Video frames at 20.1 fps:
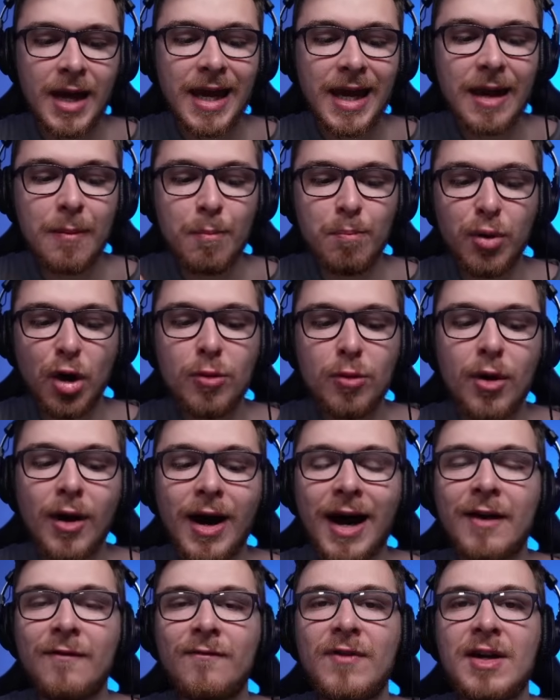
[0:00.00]
Mbeumo
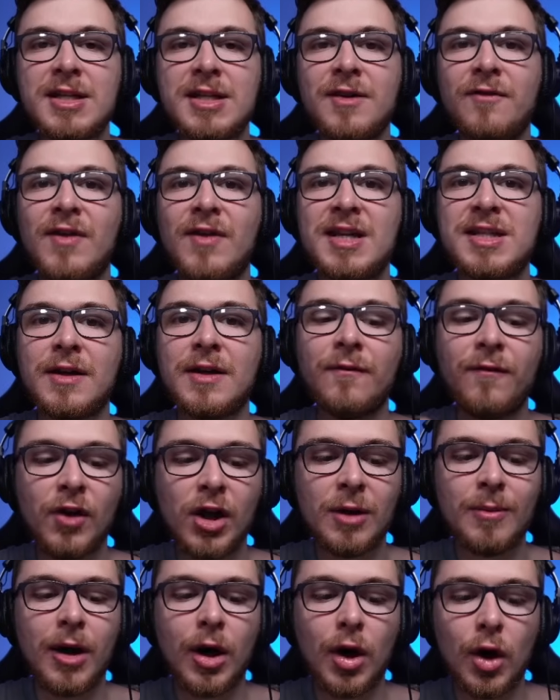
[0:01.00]
and Visser facing
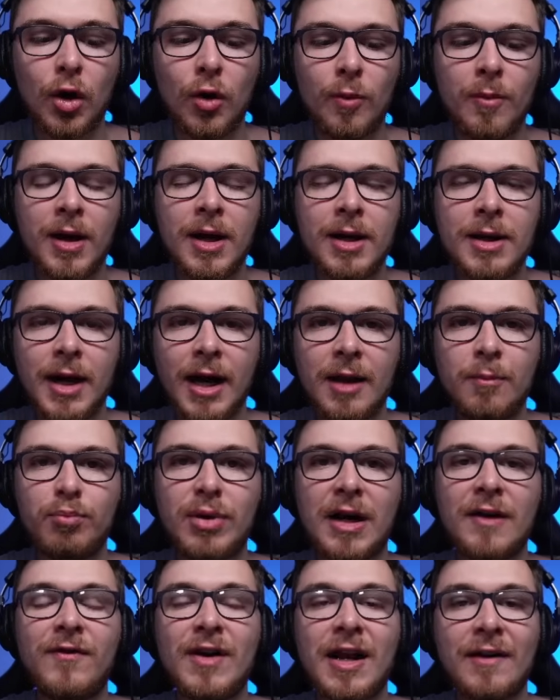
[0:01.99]
Fulham at home, and
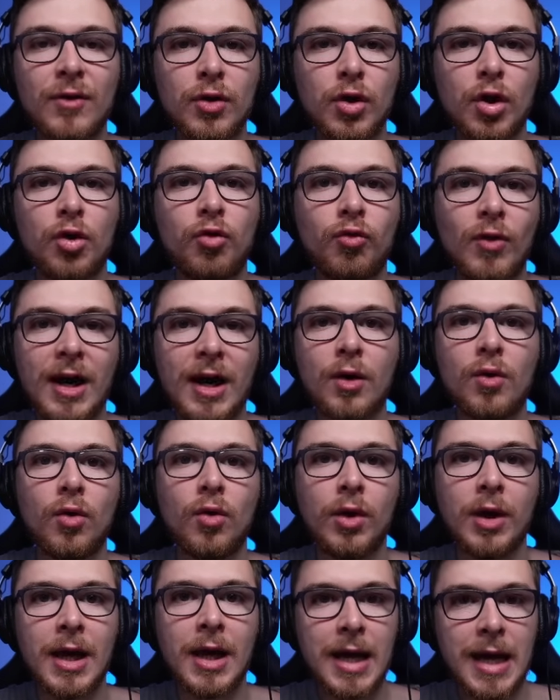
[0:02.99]
Brentford have a good
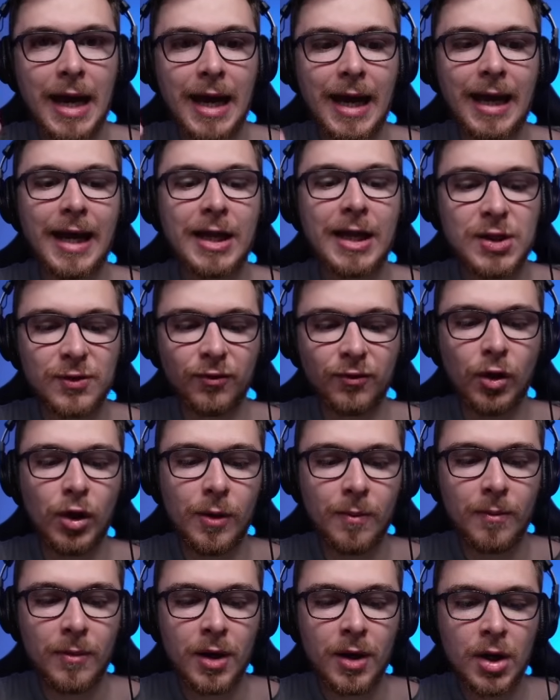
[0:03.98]
record against
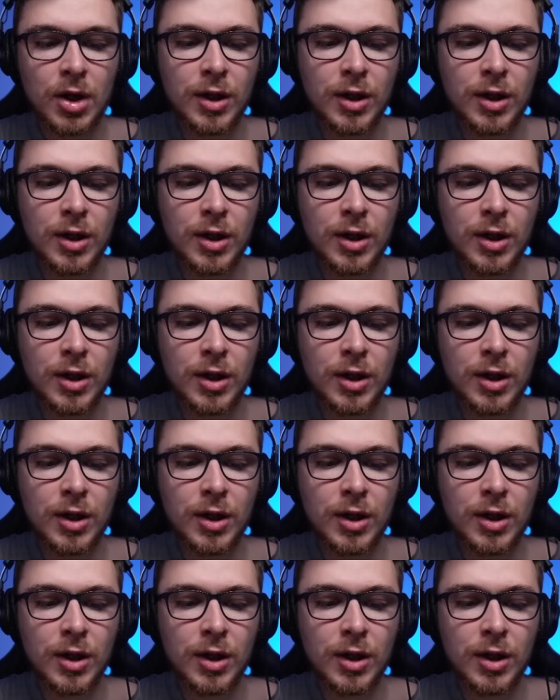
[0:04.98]
Fulham.